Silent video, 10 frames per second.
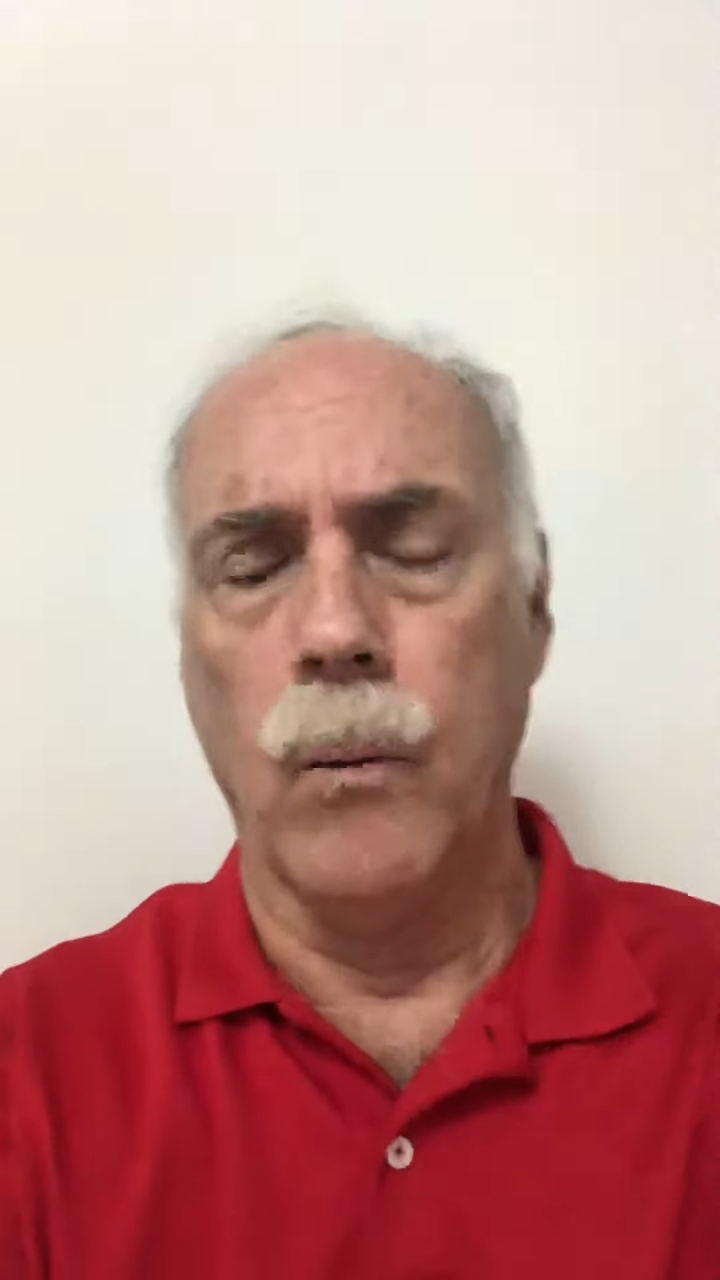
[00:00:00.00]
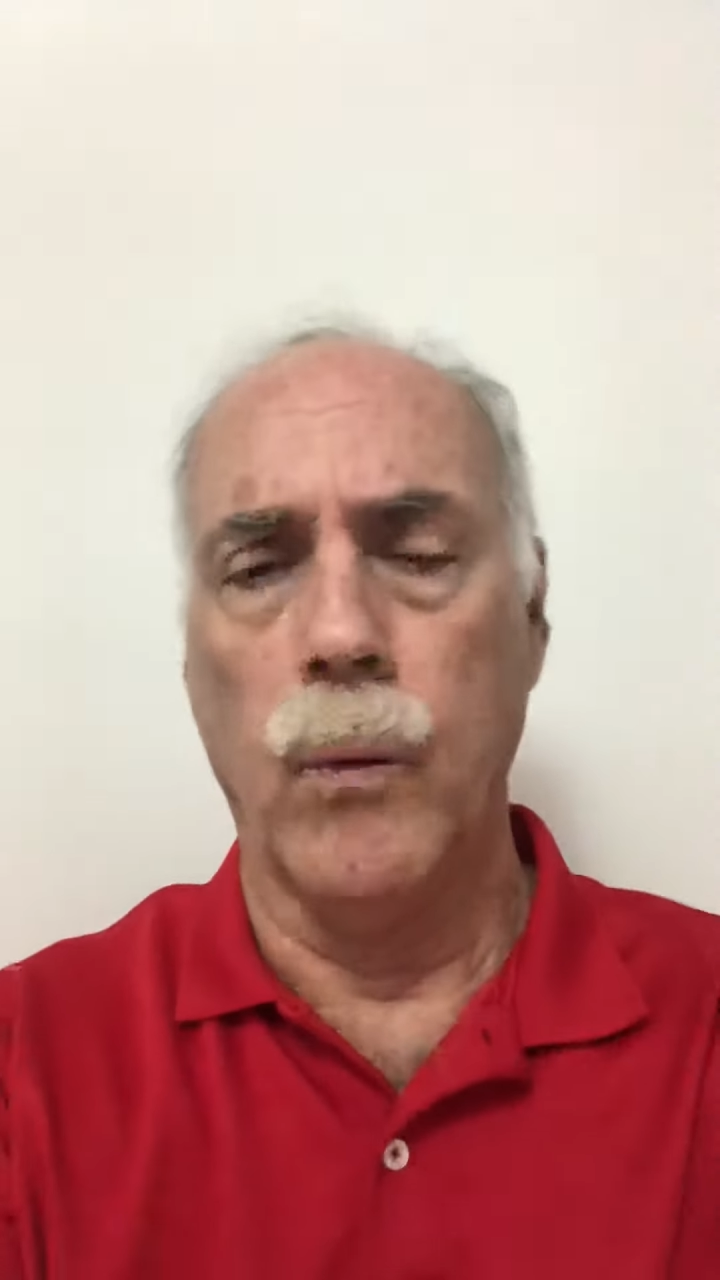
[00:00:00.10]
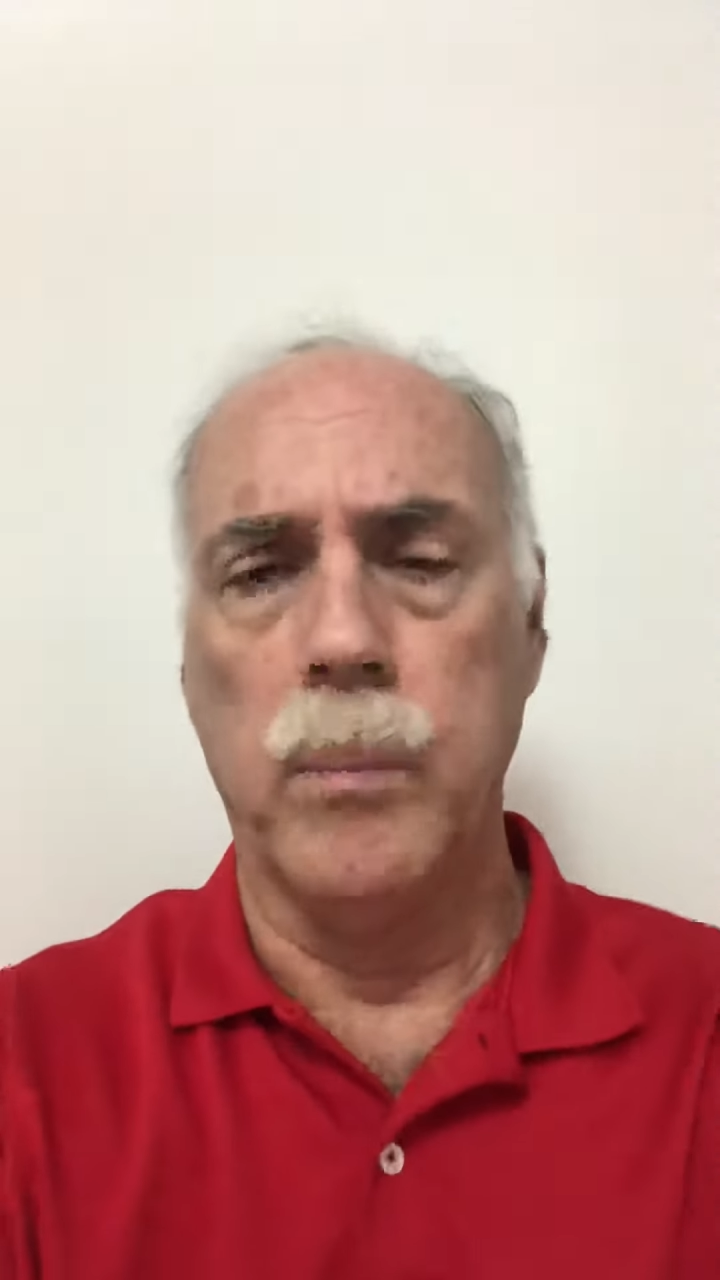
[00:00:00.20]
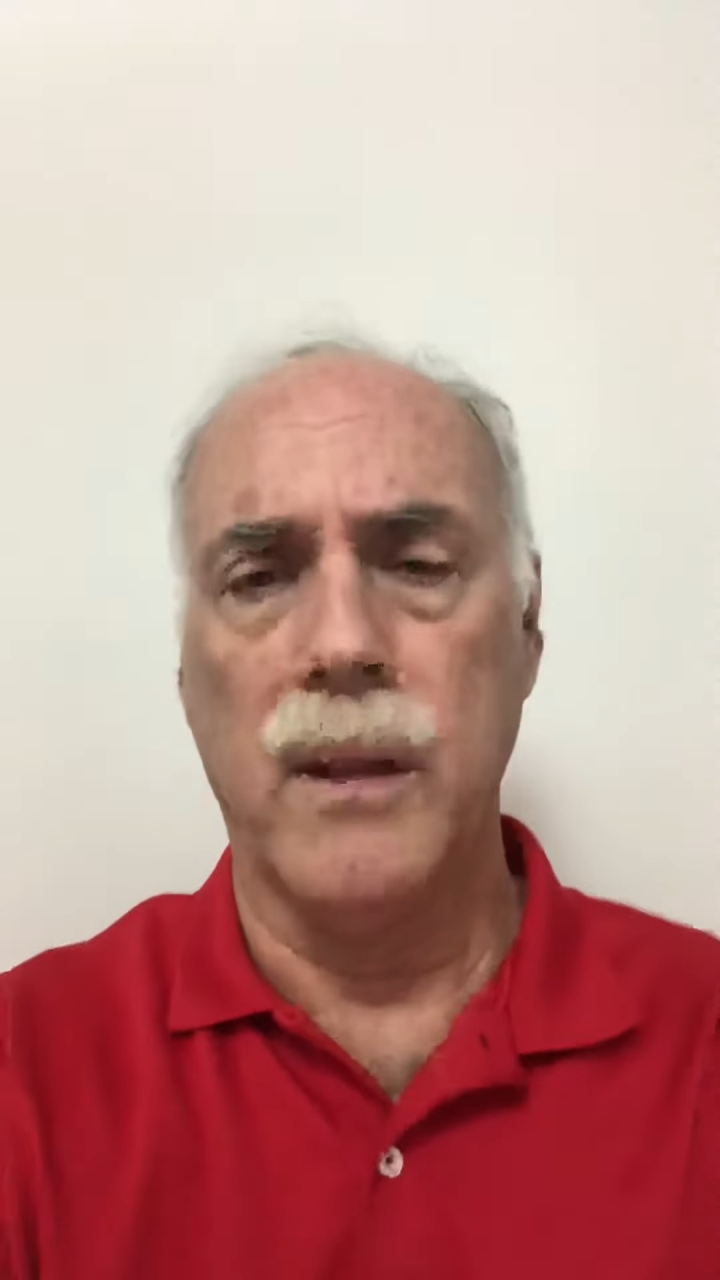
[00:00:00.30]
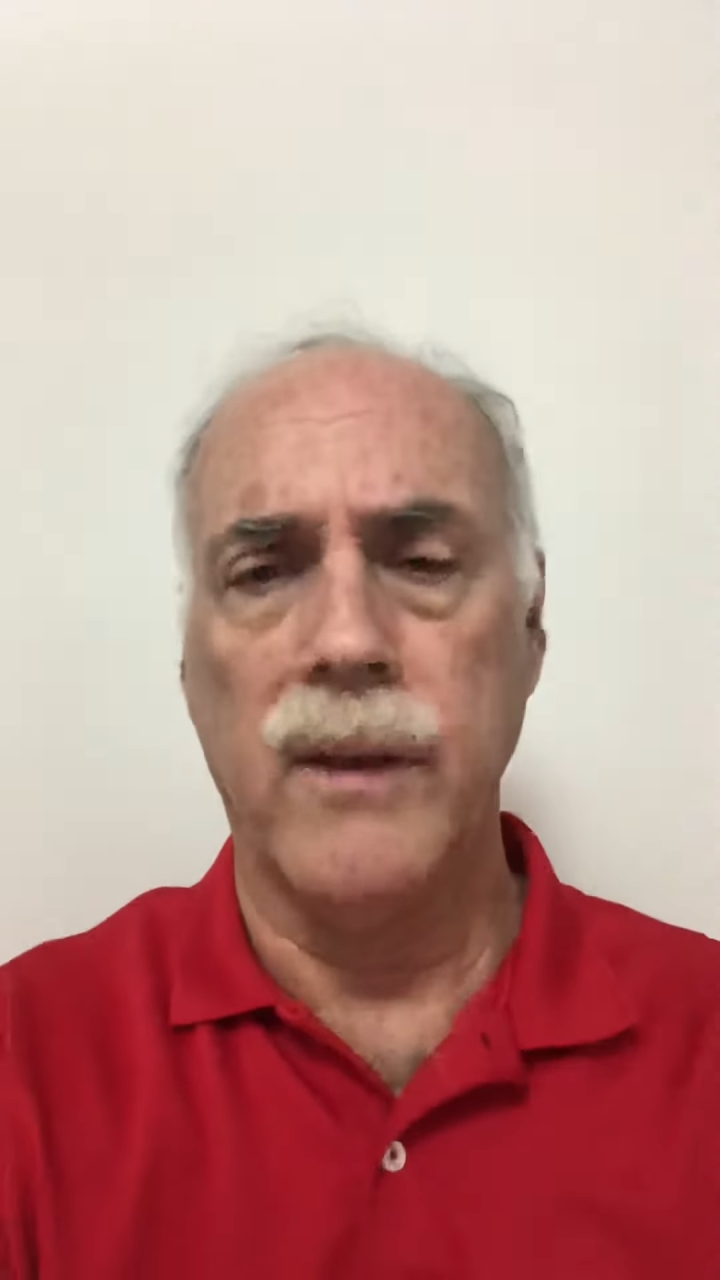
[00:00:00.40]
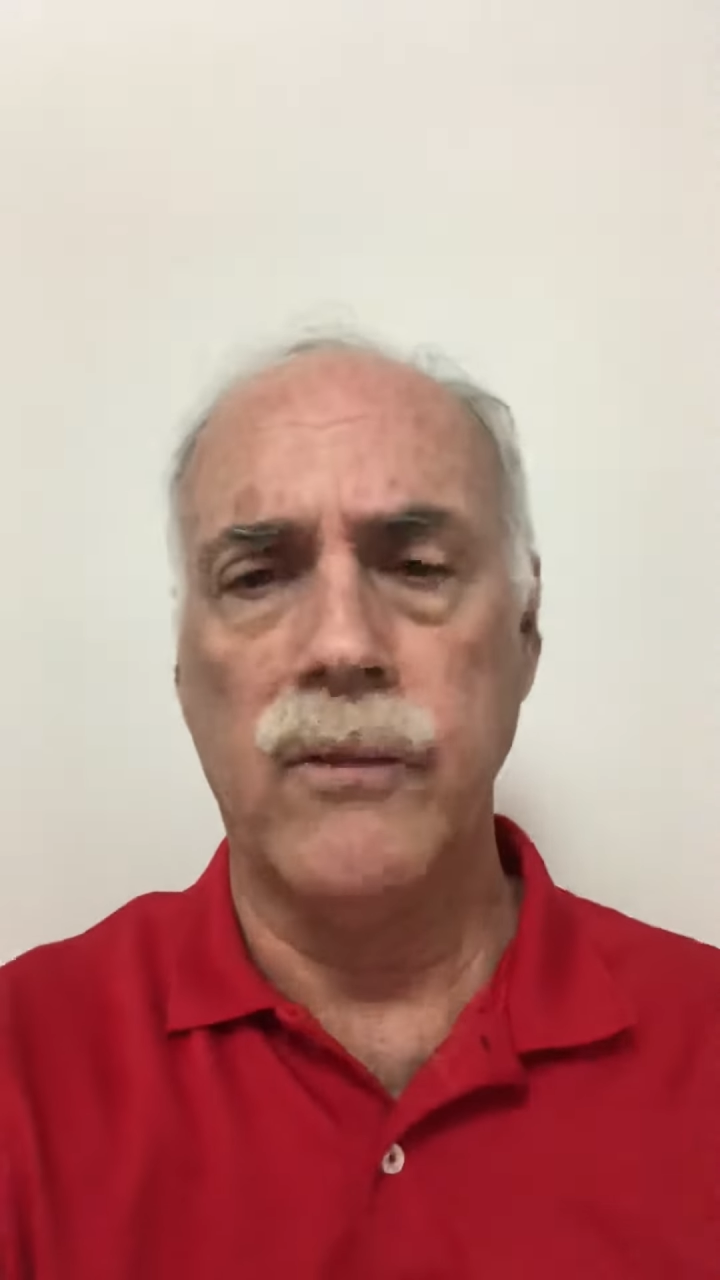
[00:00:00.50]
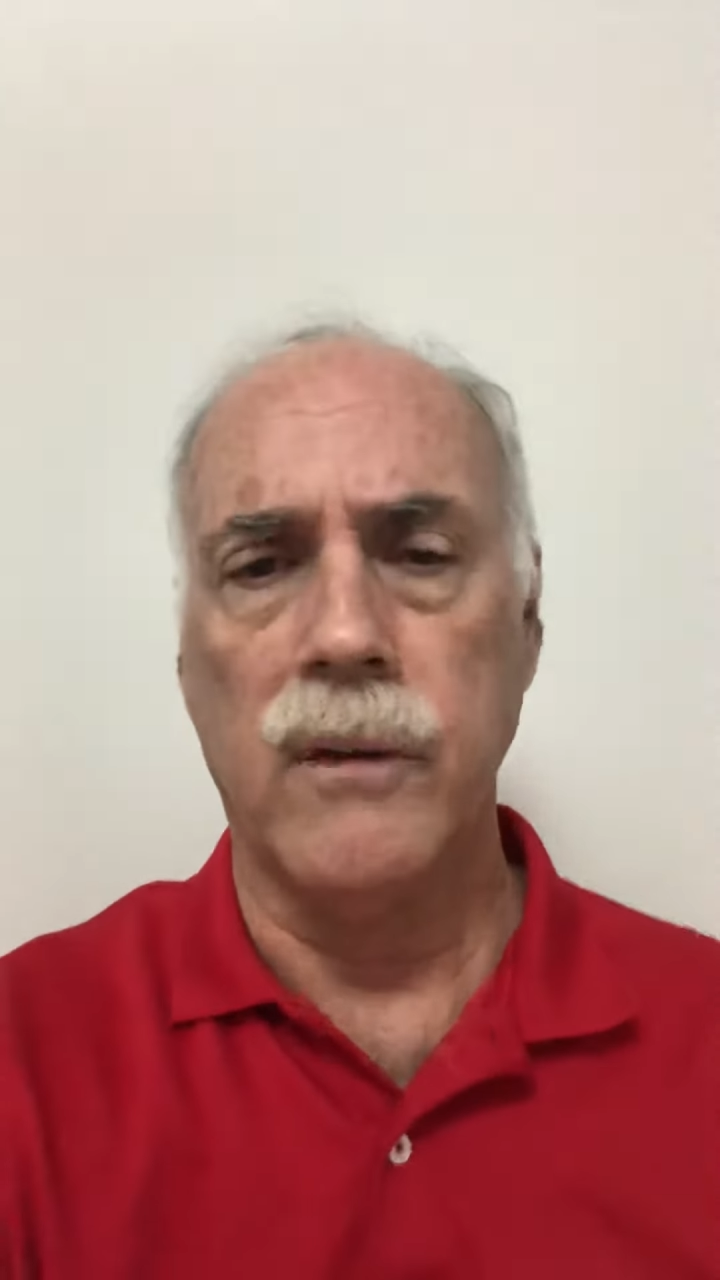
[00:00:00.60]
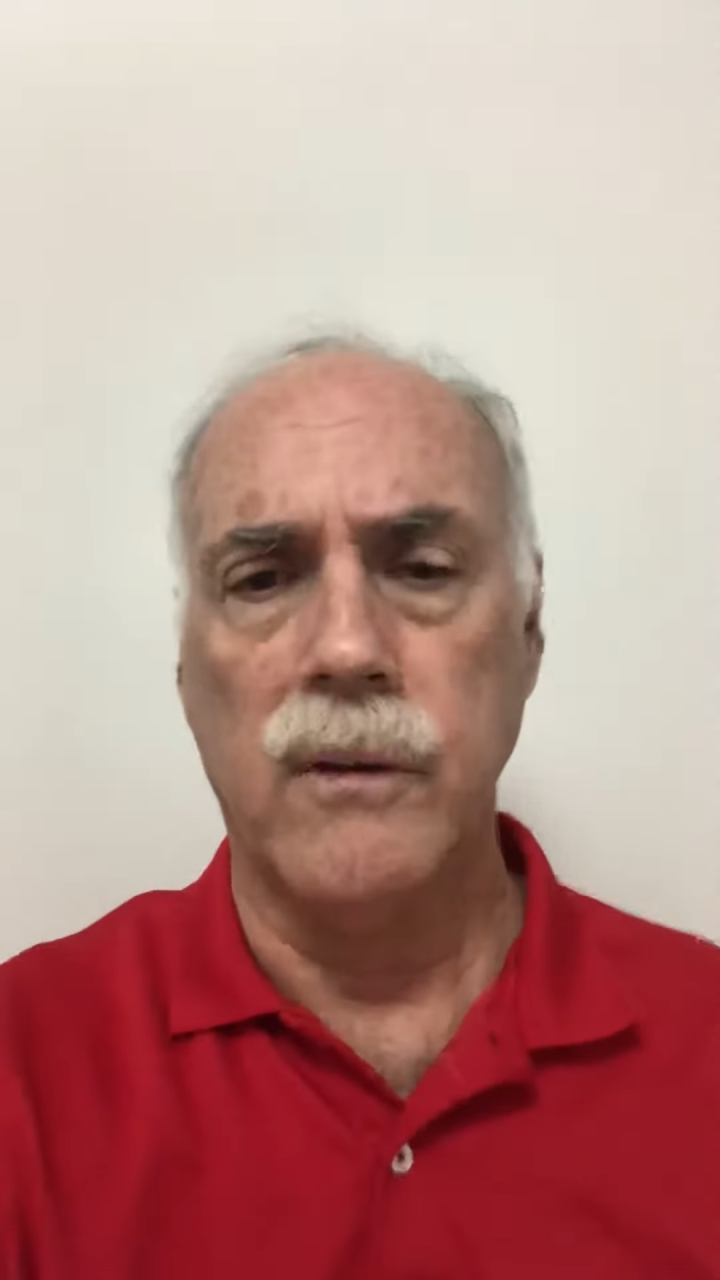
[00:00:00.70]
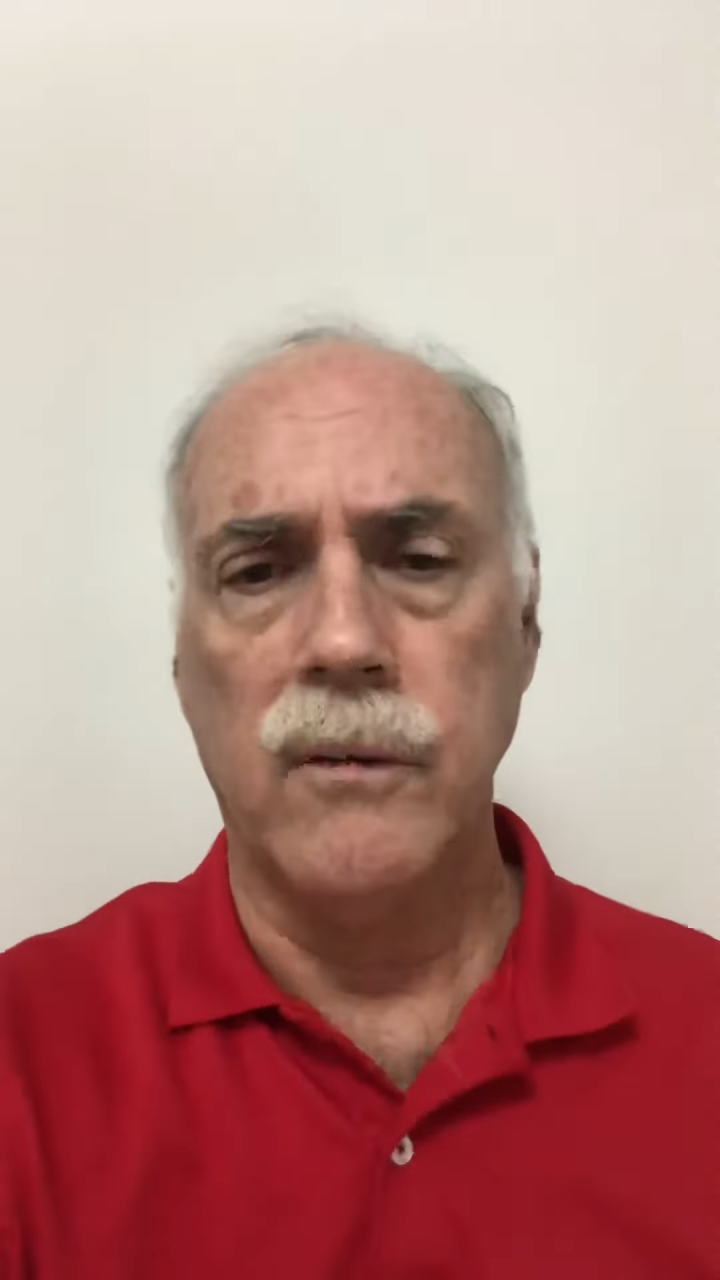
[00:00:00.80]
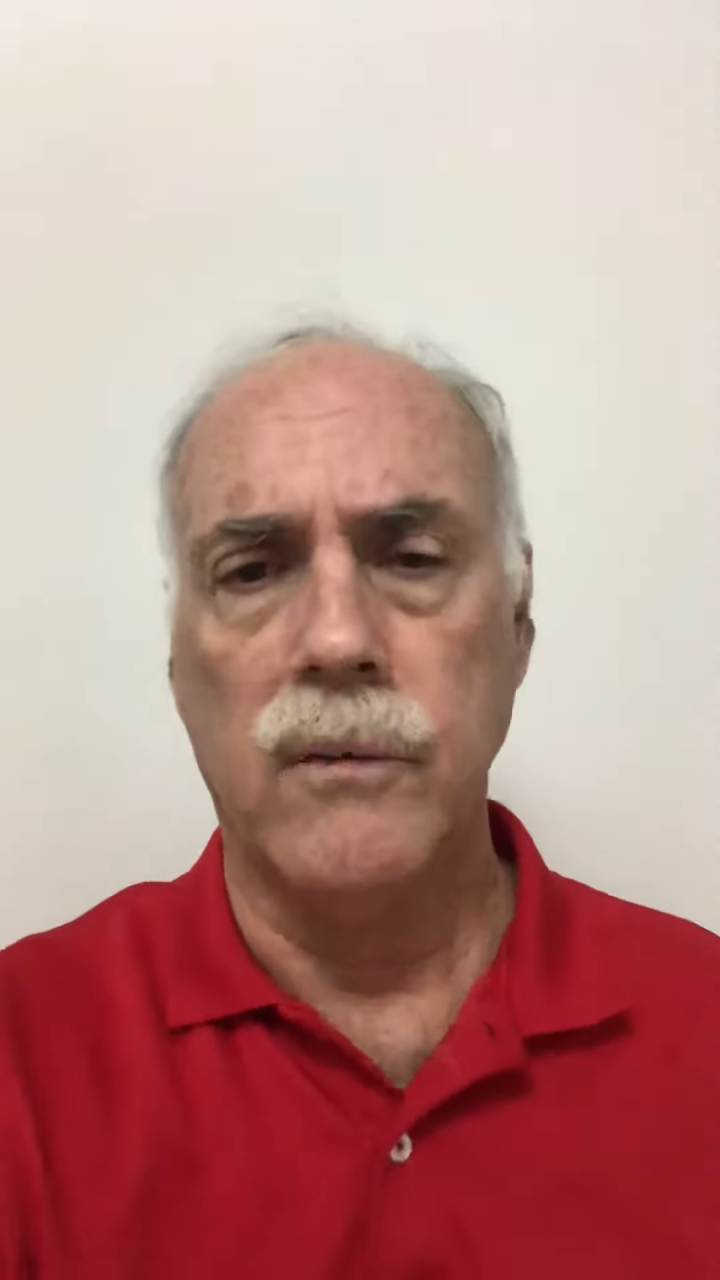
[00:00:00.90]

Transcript: replacing